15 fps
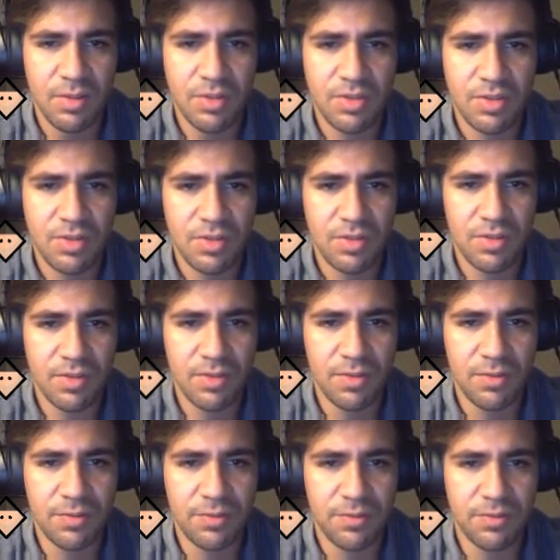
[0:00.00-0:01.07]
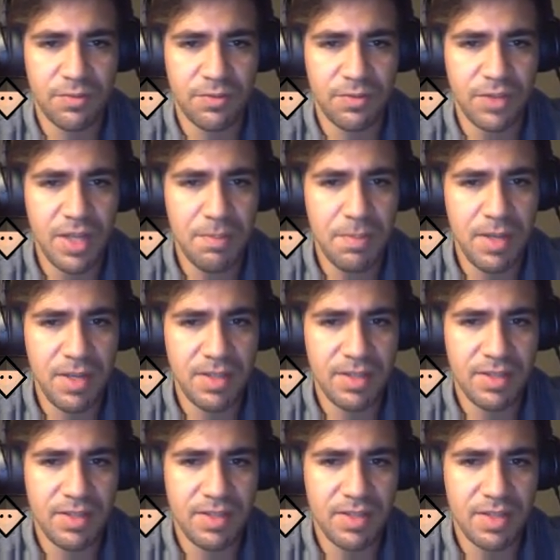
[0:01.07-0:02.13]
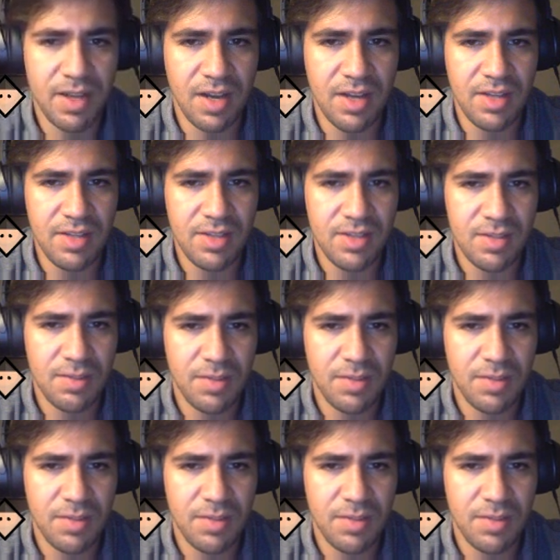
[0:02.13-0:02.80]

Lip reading: Which flipping does,